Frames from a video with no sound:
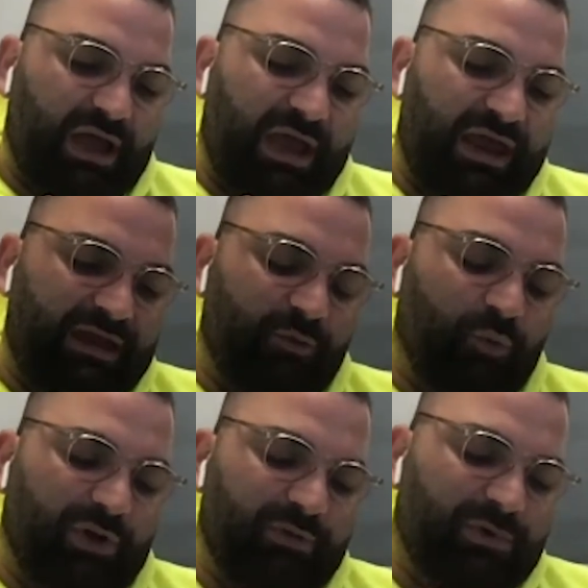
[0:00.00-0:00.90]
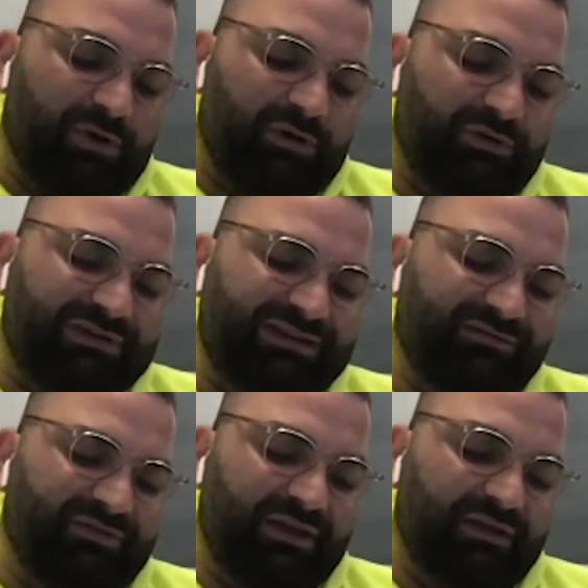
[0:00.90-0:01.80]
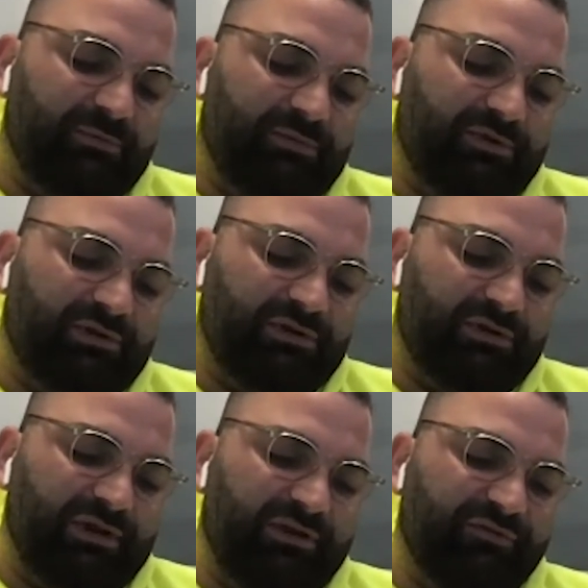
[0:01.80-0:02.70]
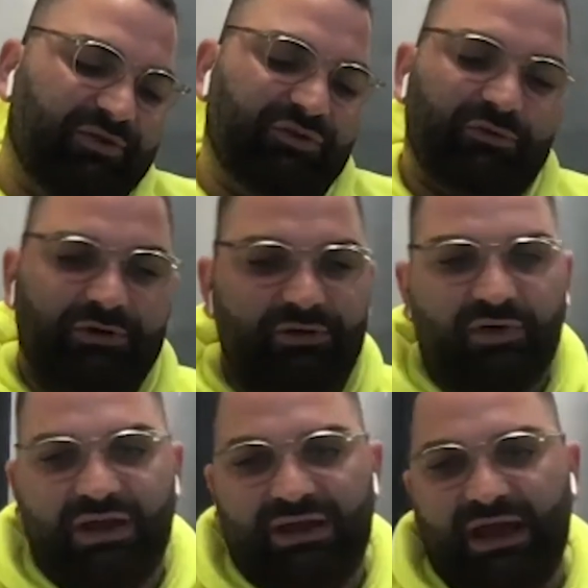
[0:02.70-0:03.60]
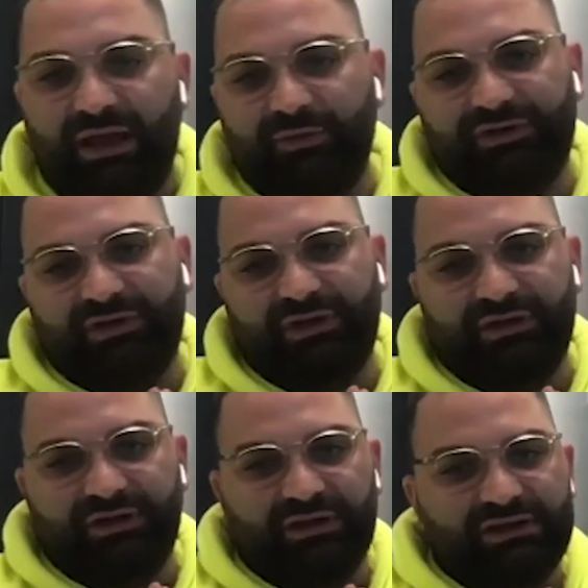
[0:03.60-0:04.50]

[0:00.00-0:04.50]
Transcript: And what about the available inventory right now in the area?